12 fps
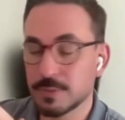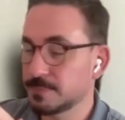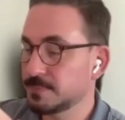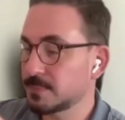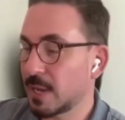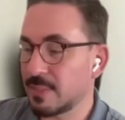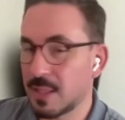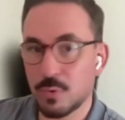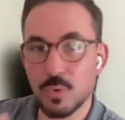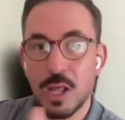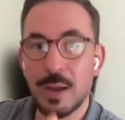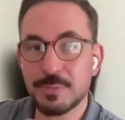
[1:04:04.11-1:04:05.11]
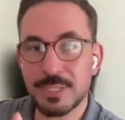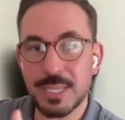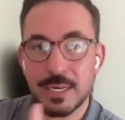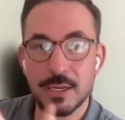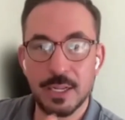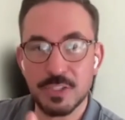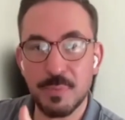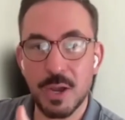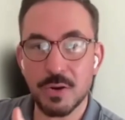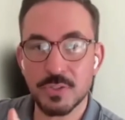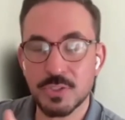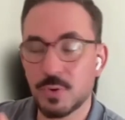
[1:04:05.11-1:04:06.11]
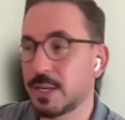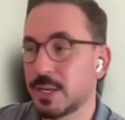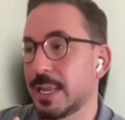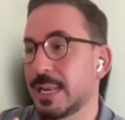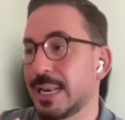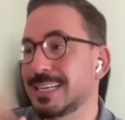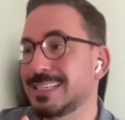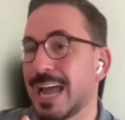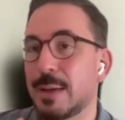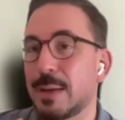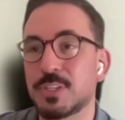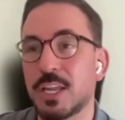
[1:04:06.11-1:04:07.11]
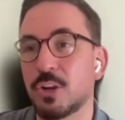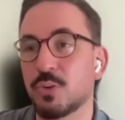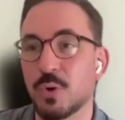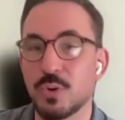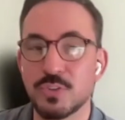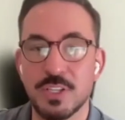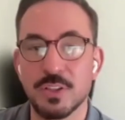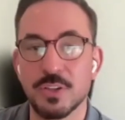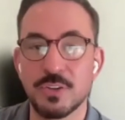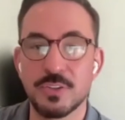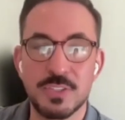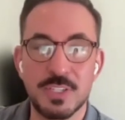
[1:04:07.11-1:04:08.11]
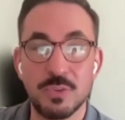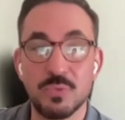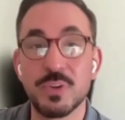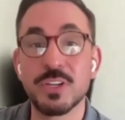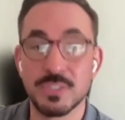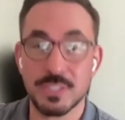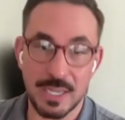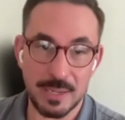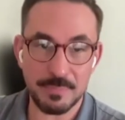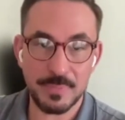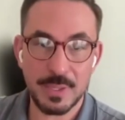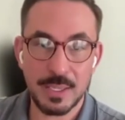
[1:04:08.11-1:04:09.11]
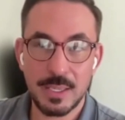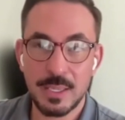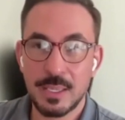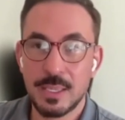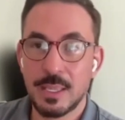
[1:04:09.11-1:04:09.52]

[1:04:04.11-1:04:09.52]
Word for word: in the world, and then it will update its model. So it adapts and grows and learns in real time,